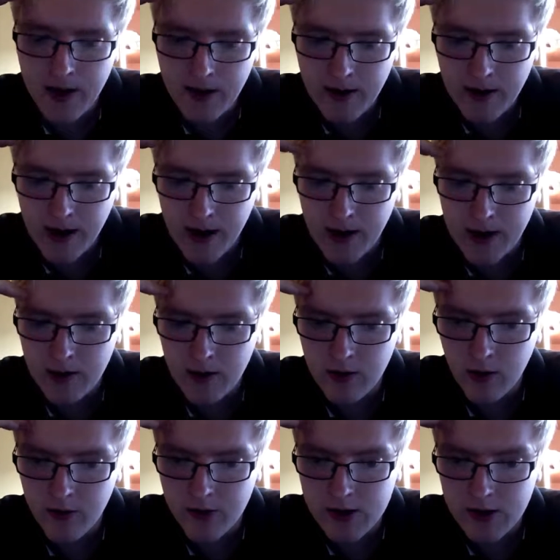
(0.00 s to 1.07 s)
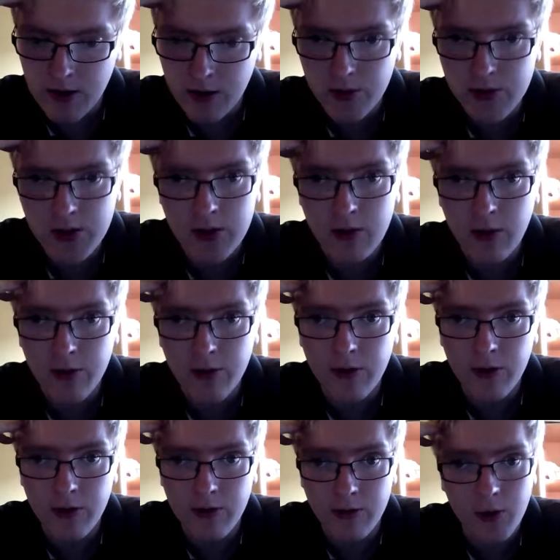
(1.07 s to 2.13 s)
and obviously loosened off
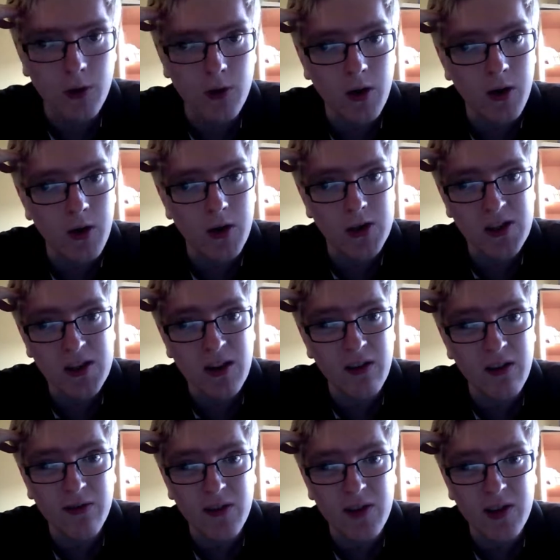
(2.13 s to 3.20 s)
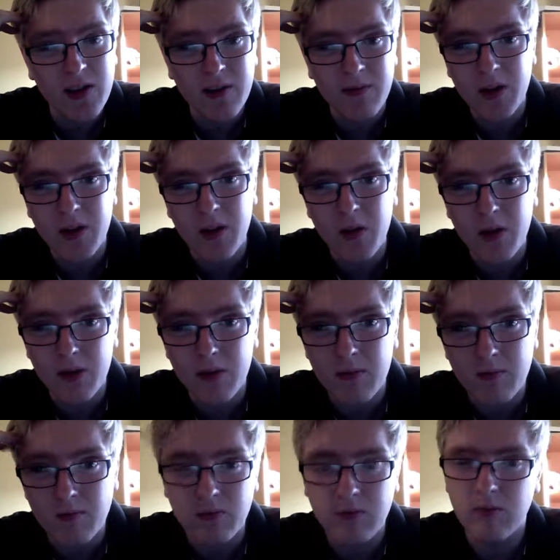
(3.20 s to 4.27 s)
their vocal cords and stuff for,
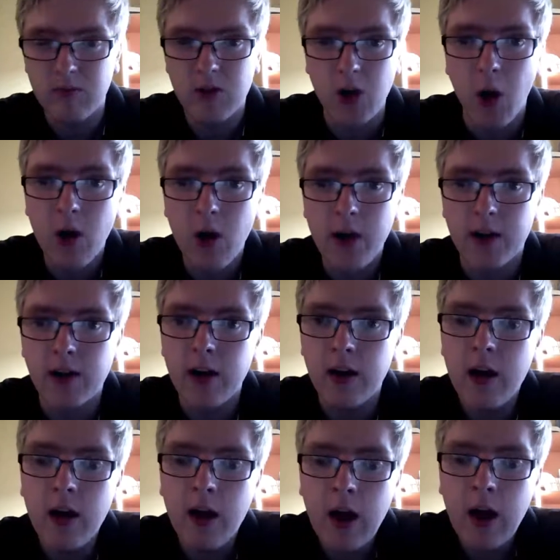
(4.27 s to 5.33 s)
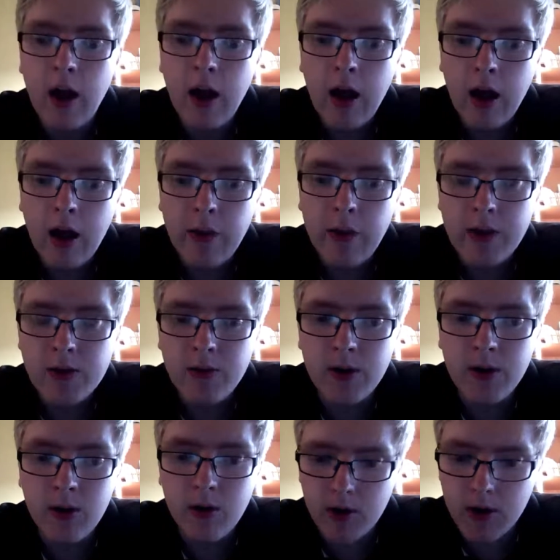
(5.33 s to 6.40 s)
talking, and that's really
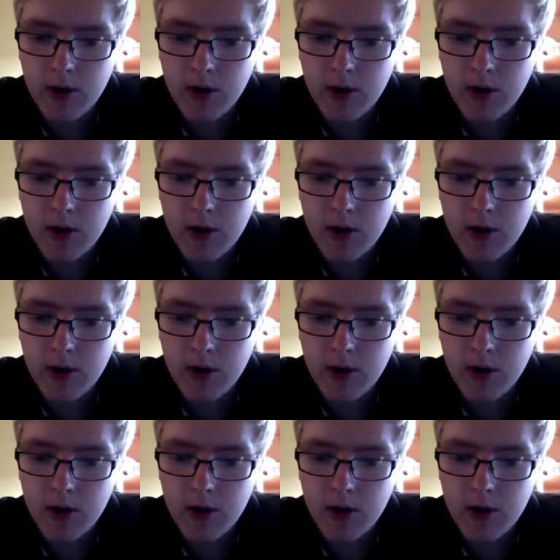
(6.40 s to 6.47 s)
good.